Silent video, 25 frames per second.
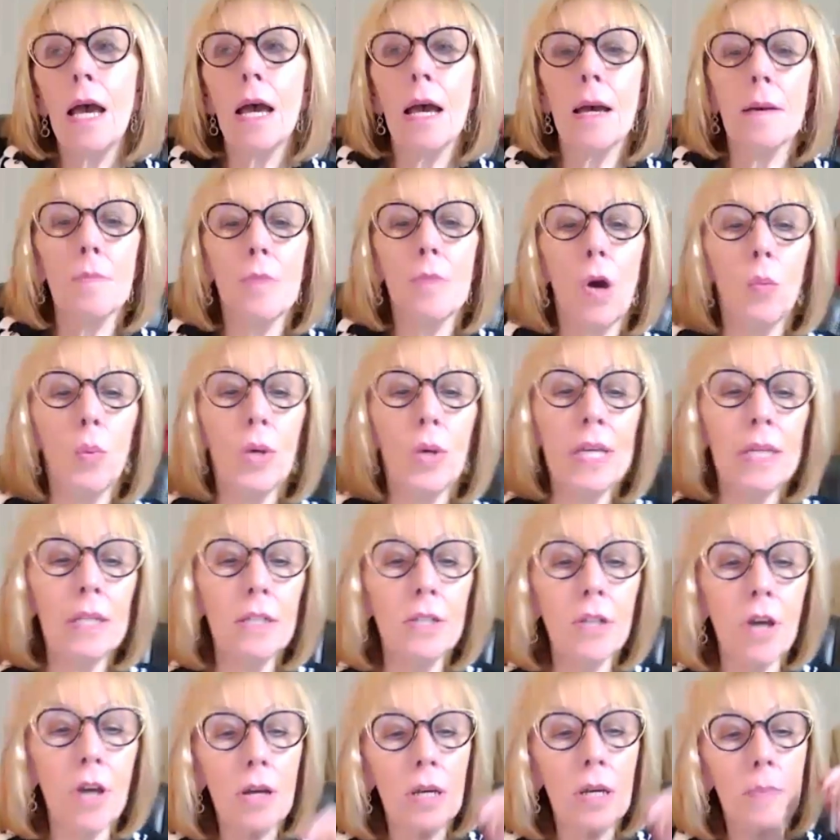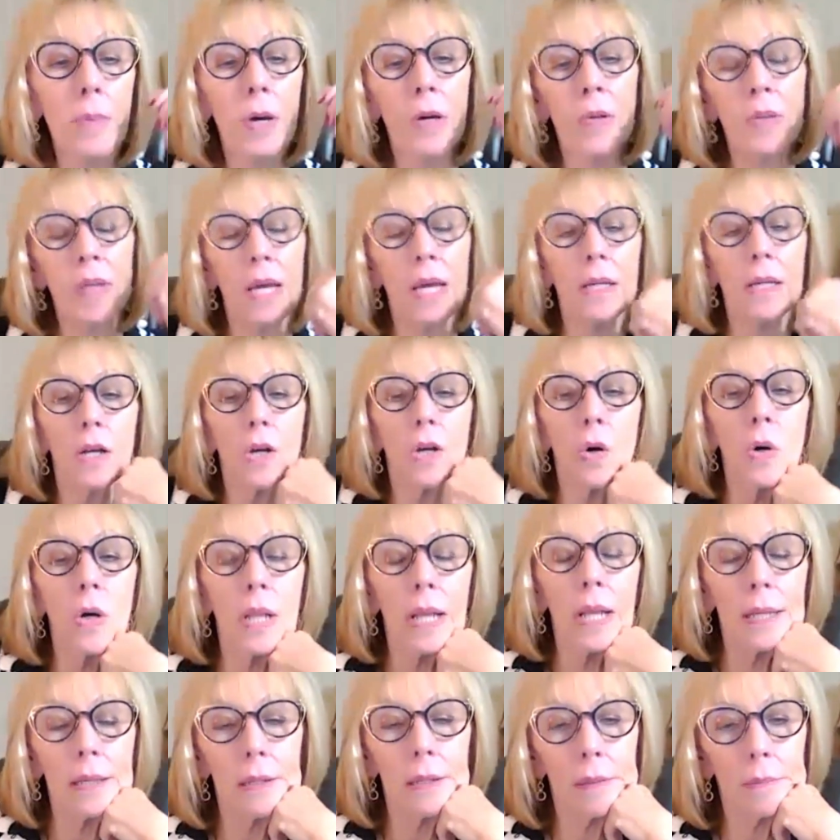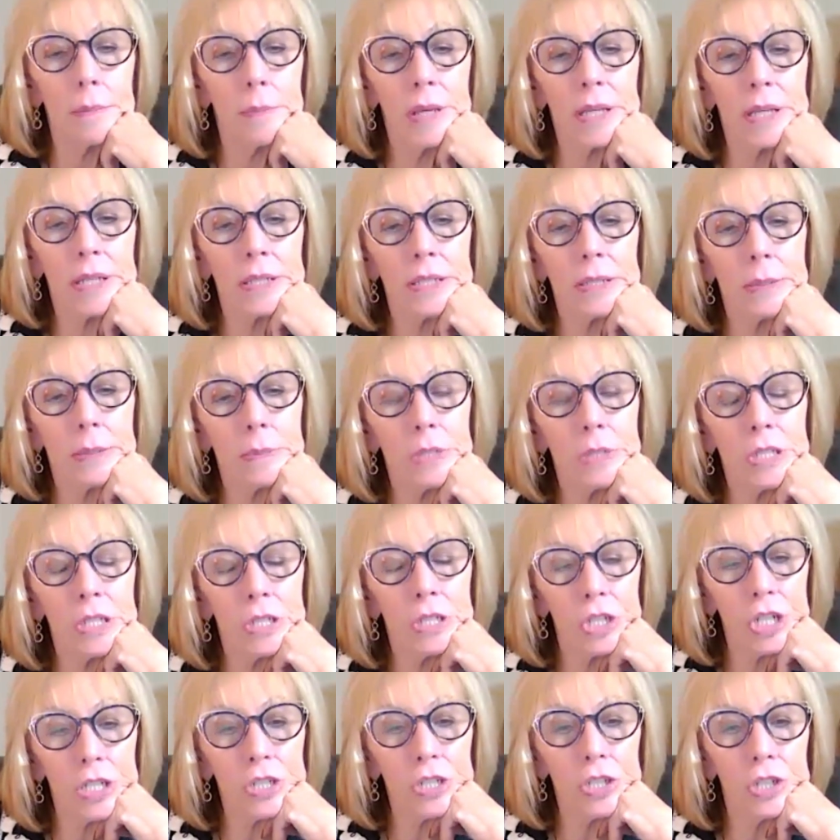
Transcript: We can talk about that, Nicole. I can make some suggestions.